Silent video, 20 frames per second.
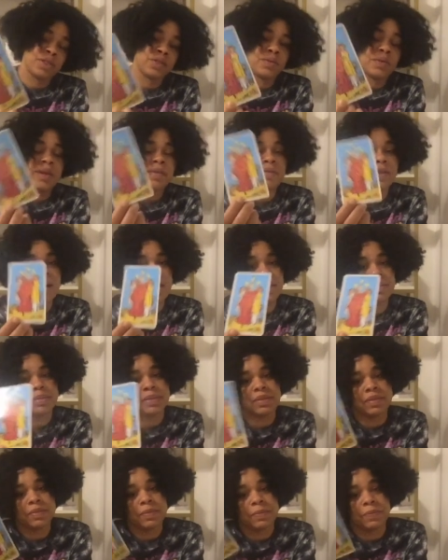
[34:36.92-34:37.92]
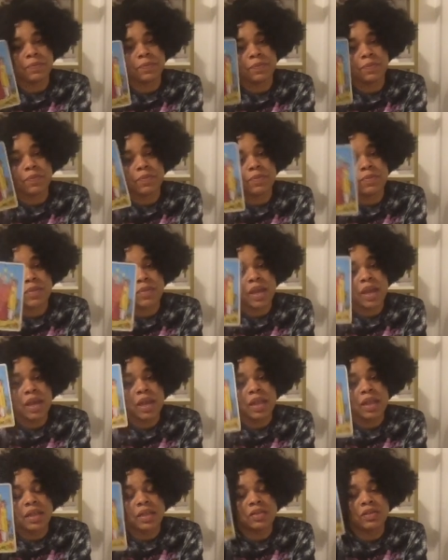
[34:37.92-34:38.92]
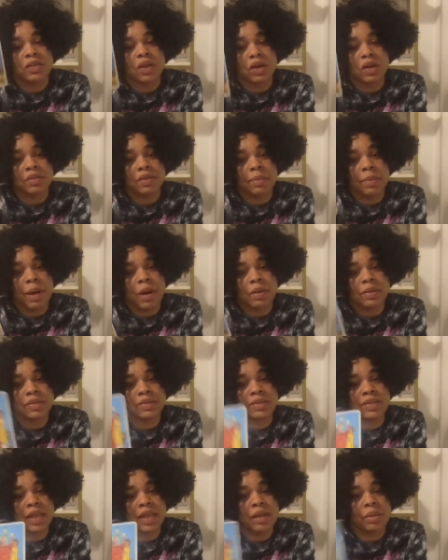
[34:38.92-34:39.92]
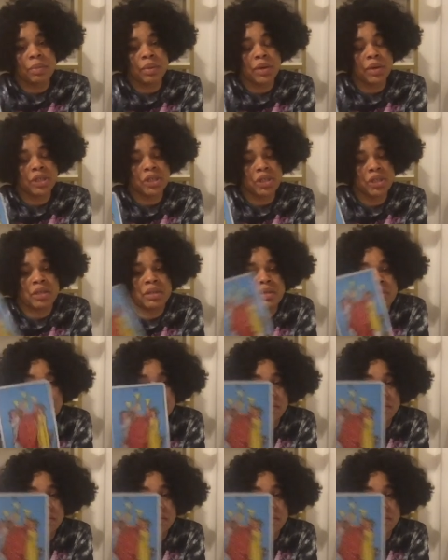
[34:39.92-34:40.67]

of Cups. This talks about celebration,